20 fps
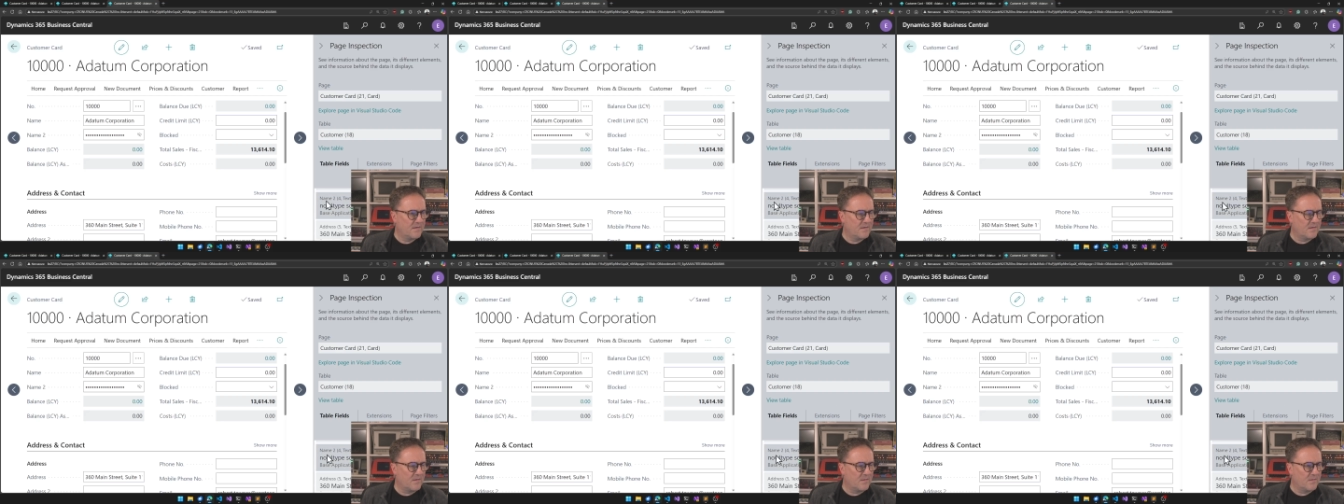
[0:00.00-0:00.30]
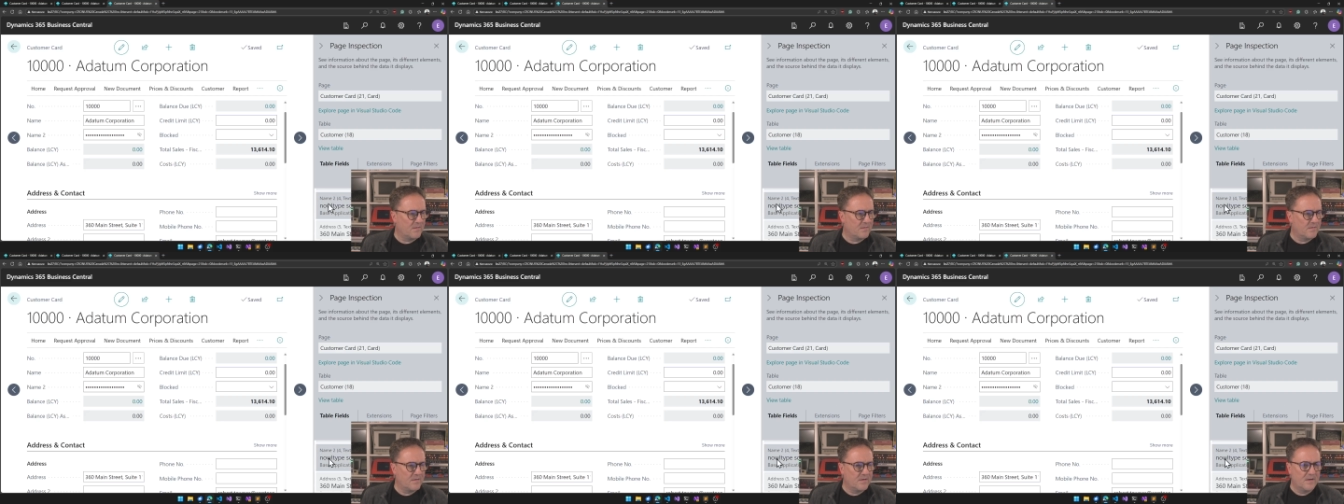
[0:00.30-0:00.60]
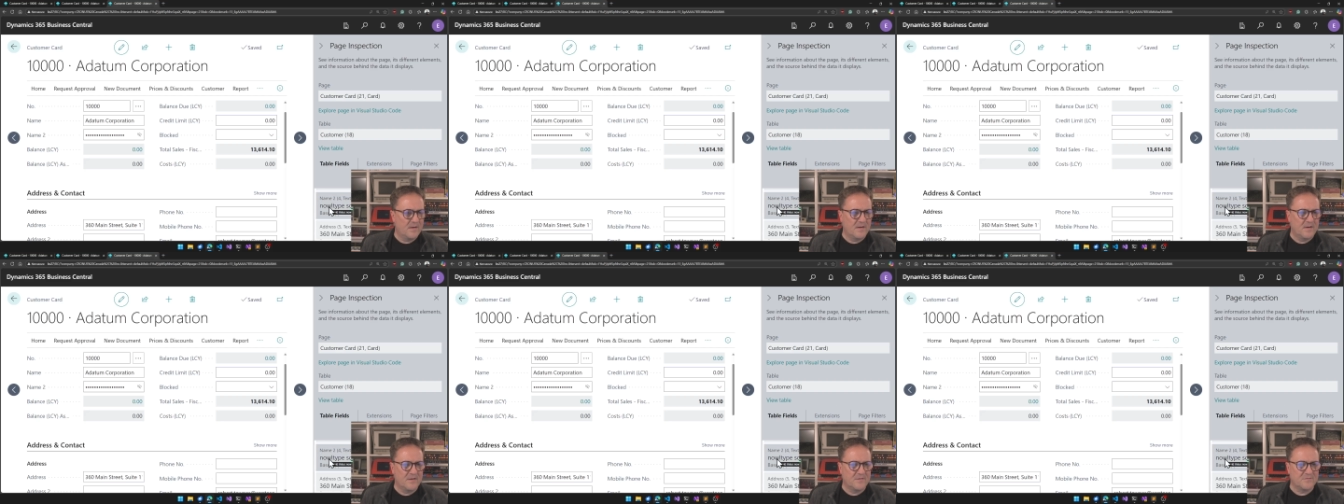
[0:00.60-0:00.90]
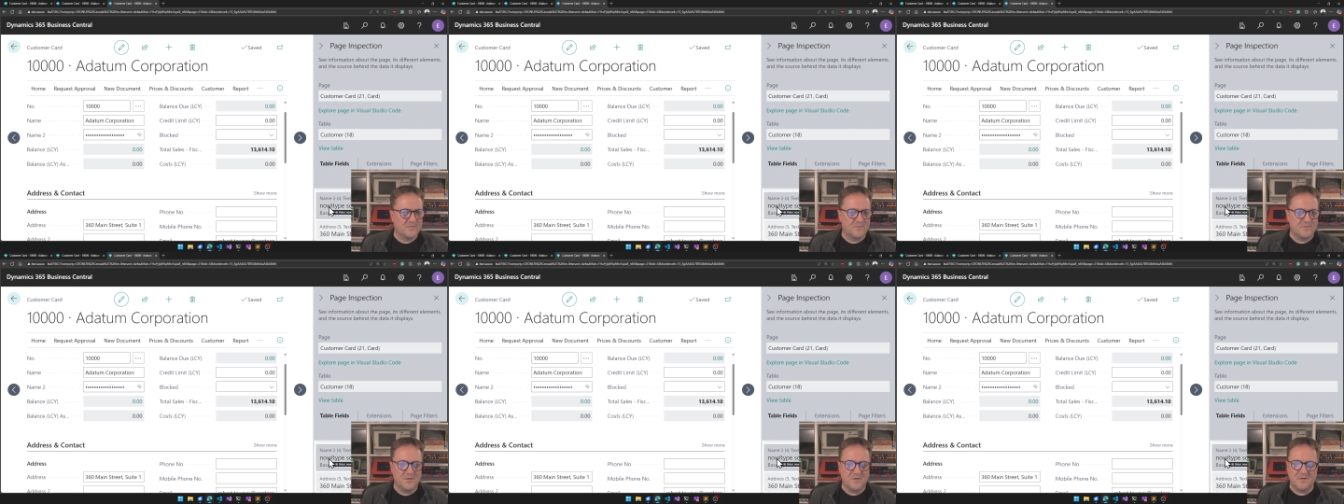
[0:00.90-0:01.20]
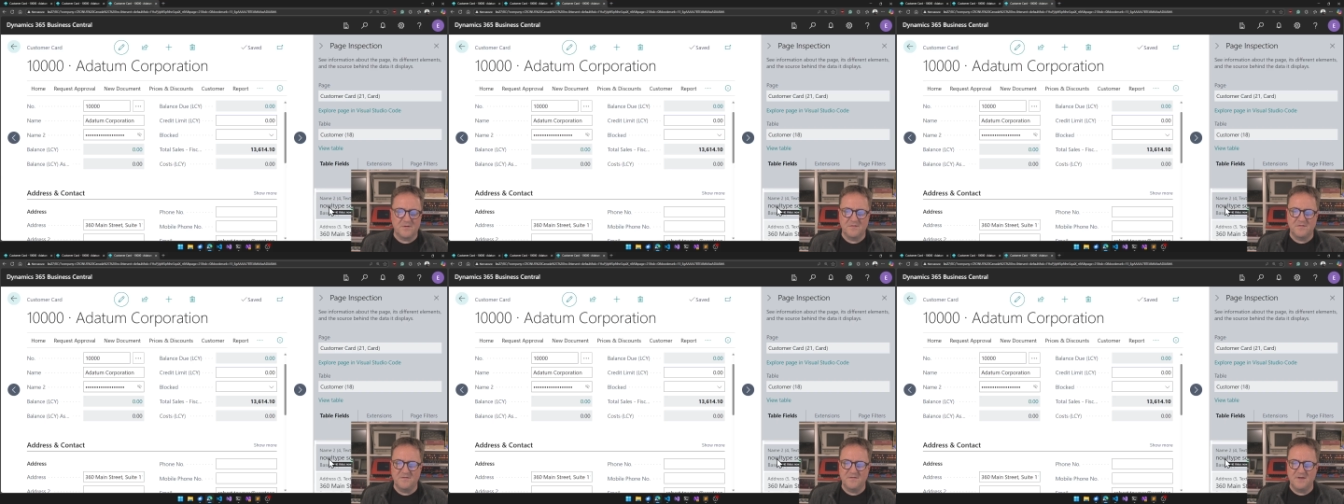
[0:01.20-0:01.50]
oh, so you
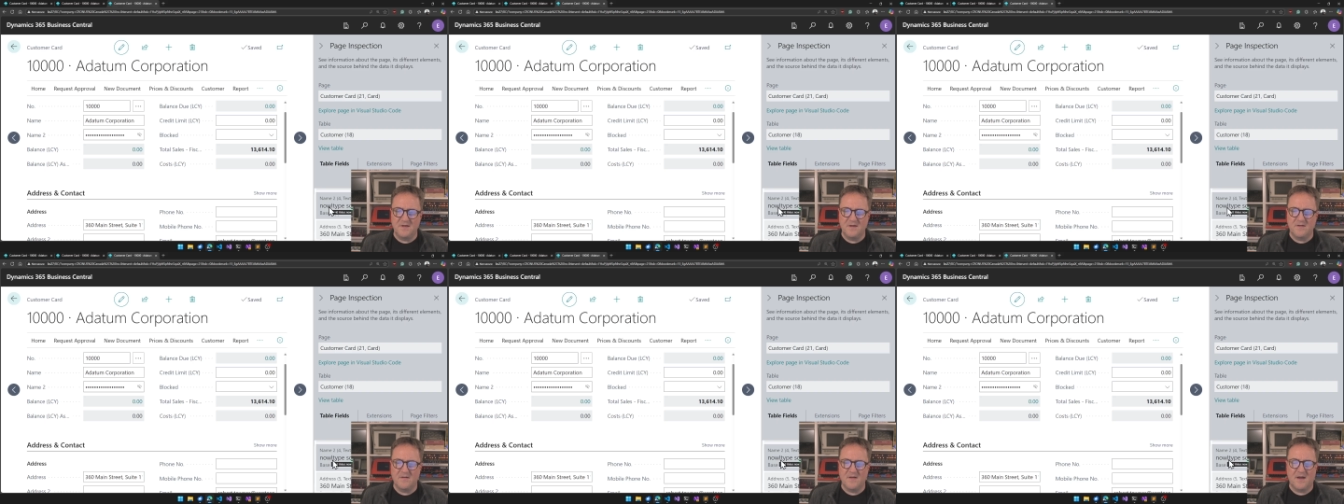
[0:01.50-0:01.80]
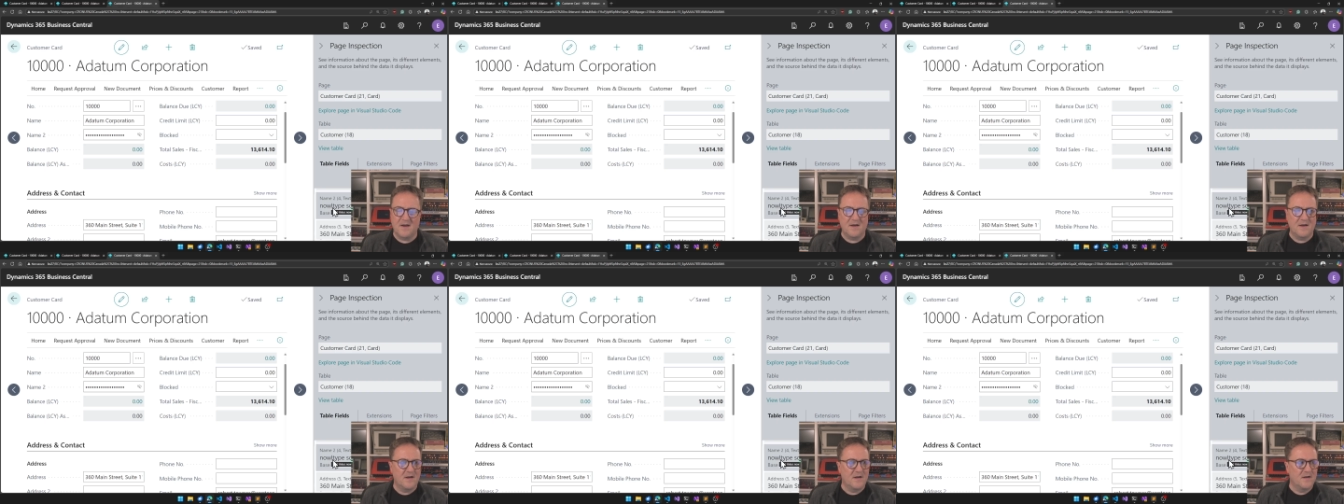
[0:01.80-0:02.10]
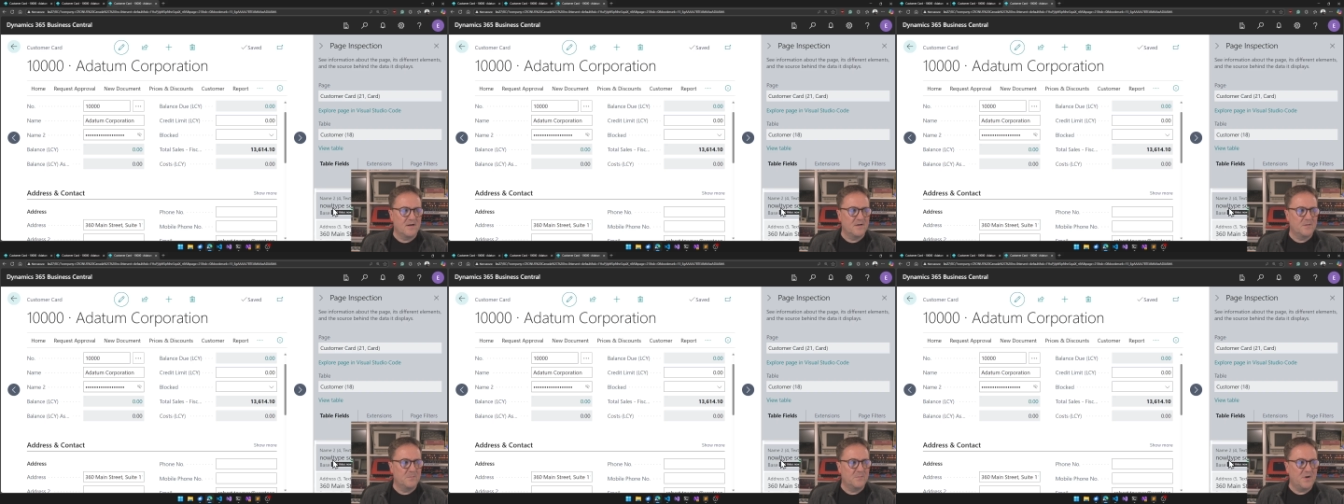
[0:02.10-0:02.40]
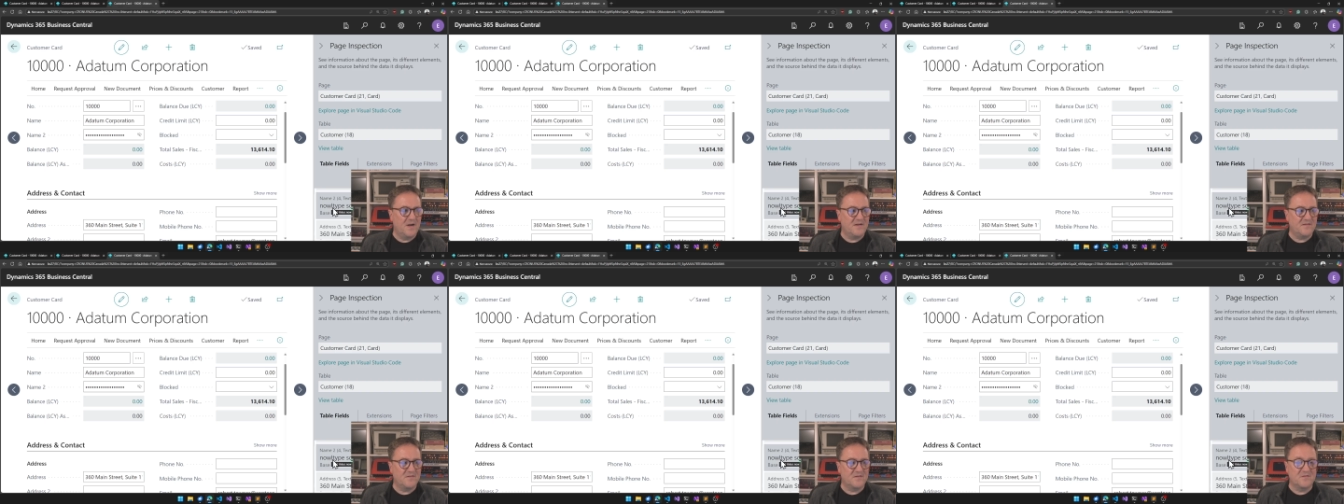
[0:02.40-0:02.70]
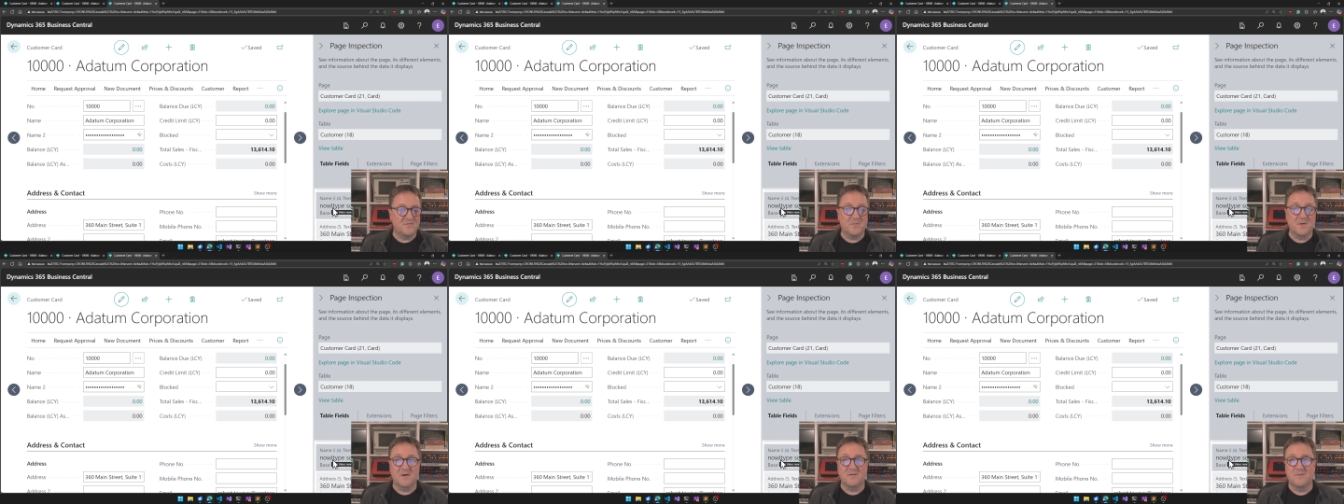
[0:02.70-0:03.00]
can see that page
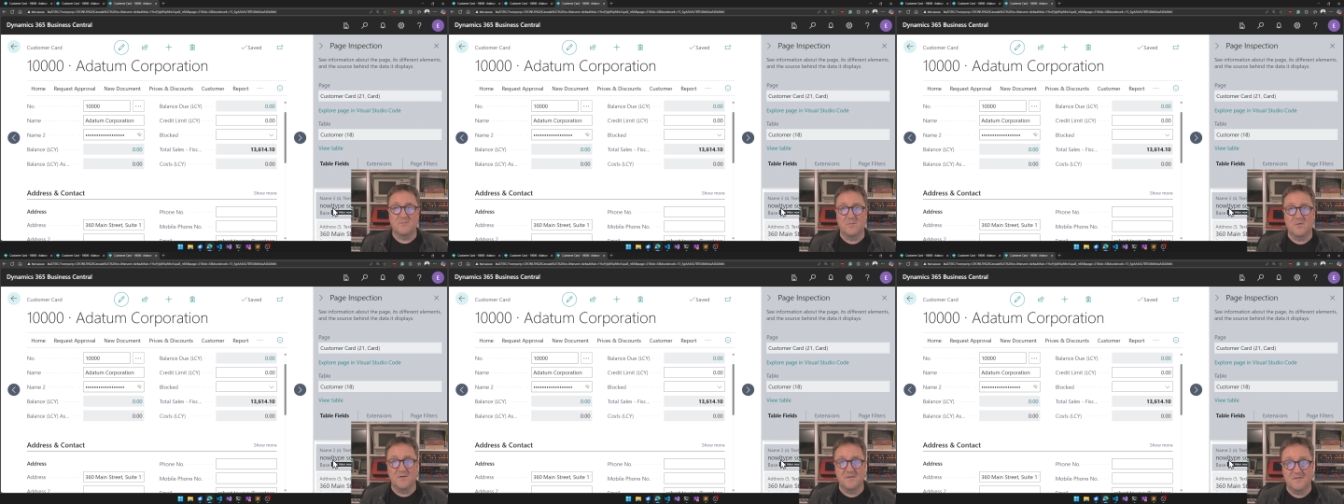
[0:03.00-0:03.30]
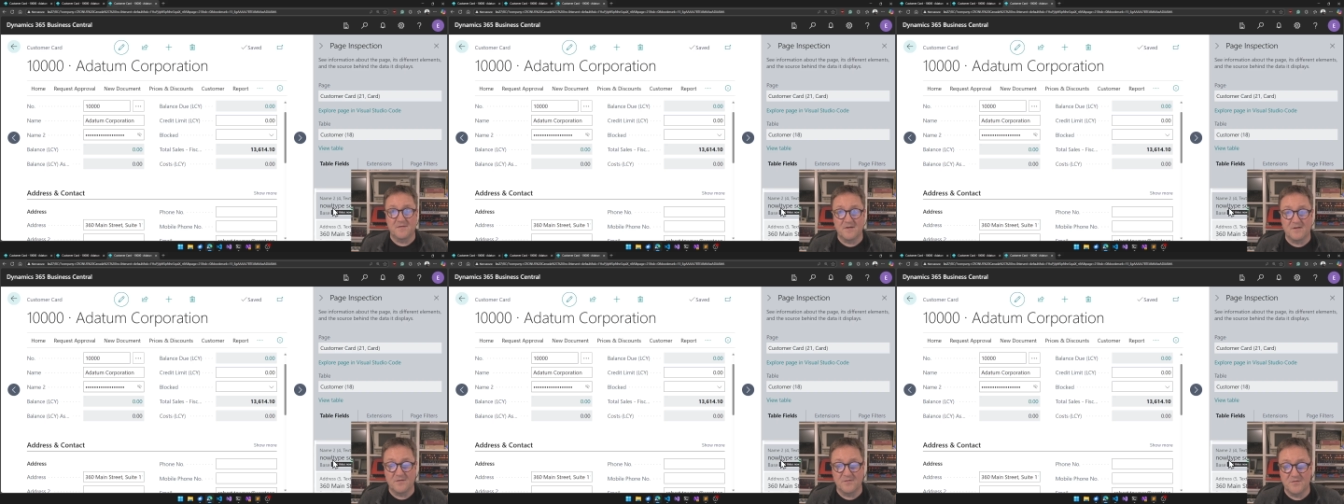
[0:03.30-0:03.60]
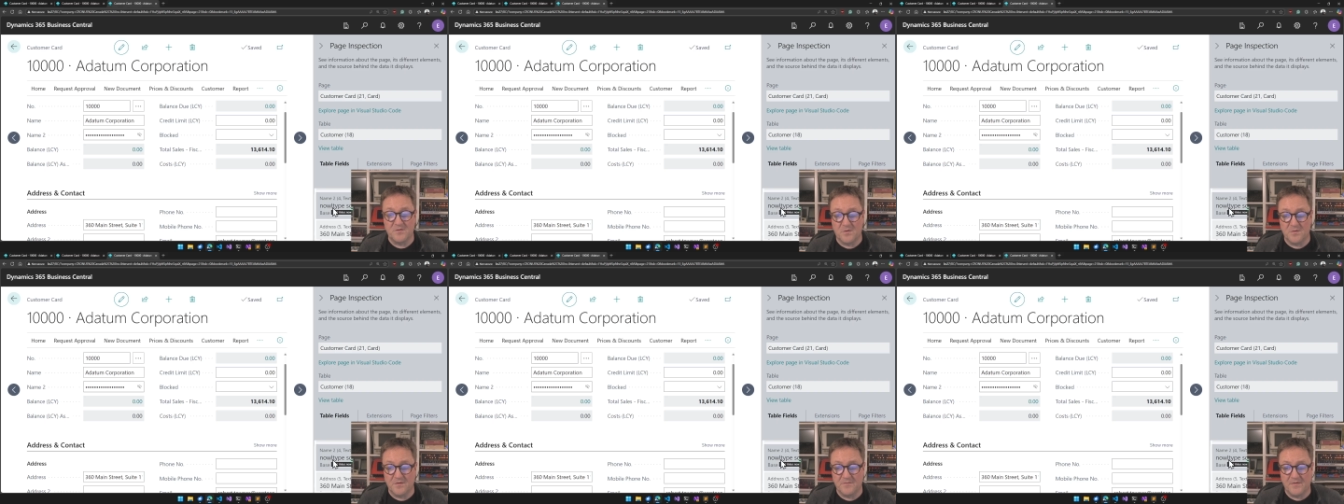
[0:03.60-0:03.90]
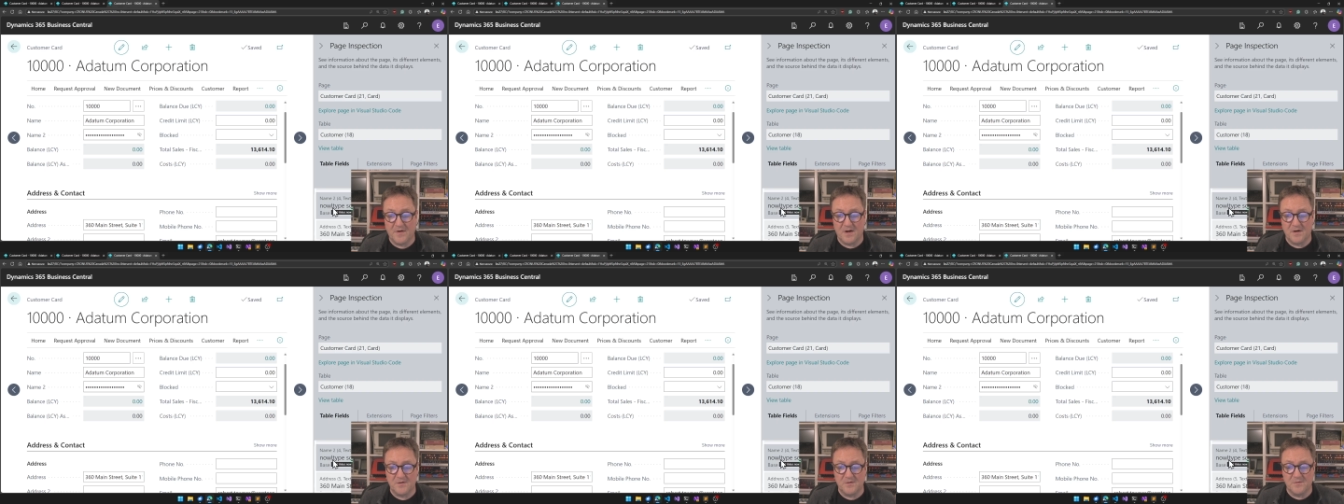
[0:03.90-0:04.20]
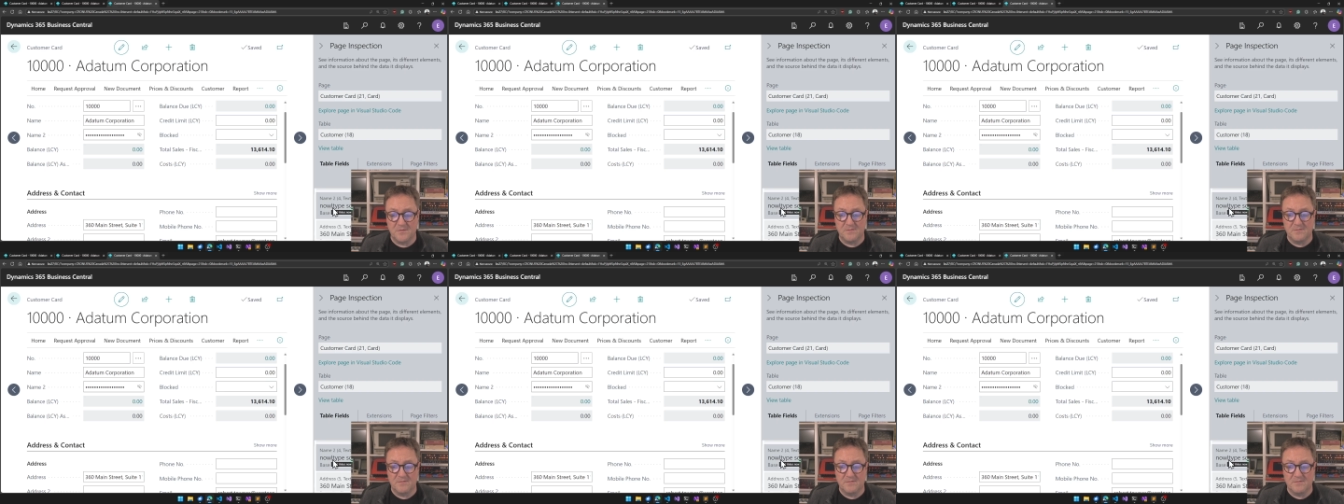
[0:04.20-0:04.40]
inspection will still show the value